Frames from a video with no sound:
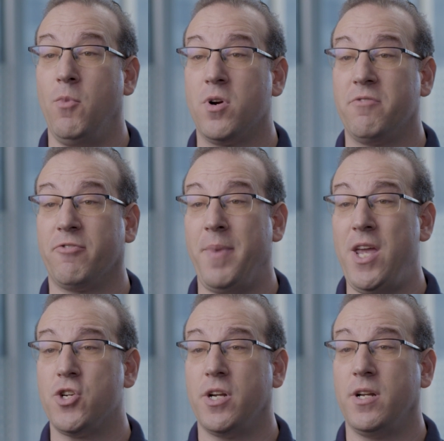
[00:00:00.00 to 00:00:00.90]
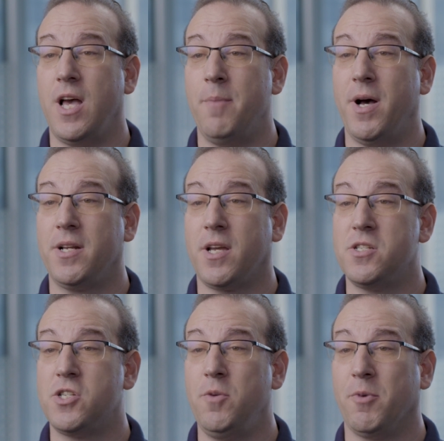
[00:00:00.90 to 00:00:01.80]
more information about a
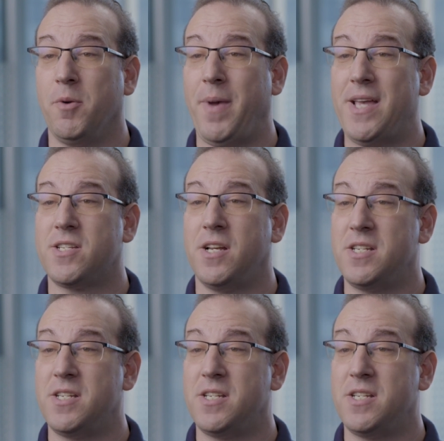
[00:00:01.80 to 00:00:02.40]
consumer based